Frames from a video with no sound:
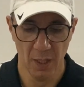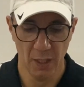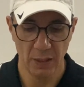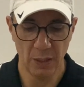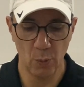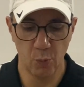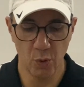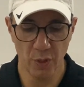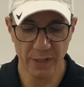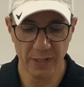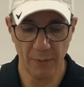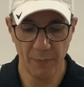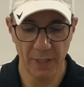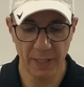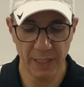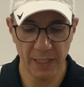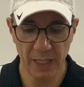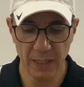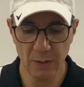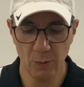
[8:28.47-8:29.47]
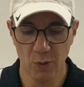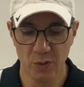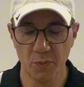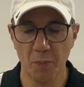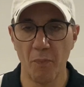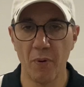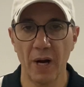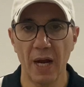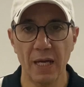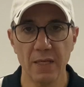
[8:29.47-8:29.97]
There was some idea. There was
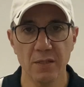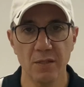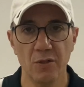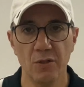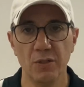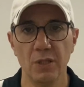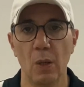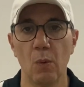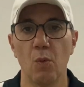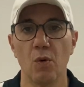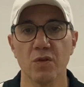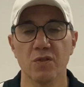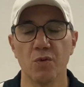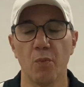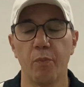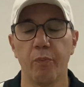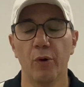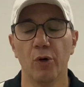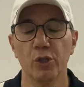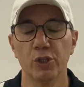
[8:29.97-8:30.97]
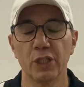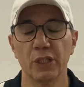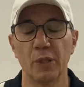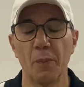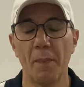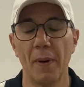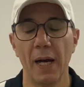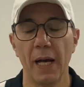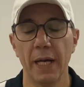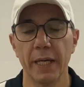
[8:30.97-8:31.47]
Brazo that was supported
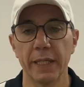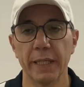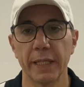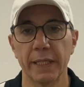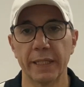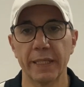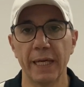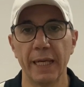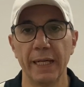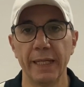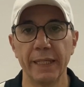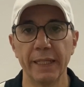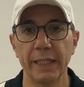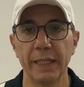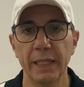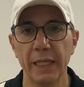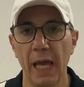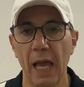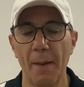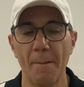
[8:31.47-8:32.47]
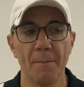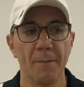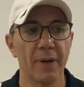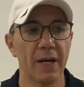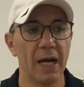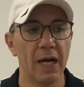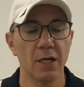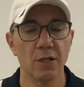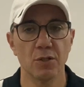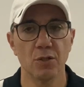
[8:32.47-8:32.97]
by Chiellini, and
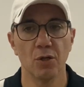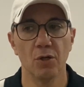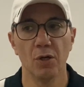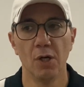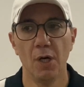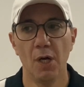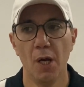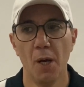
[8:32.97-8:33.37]
Brazo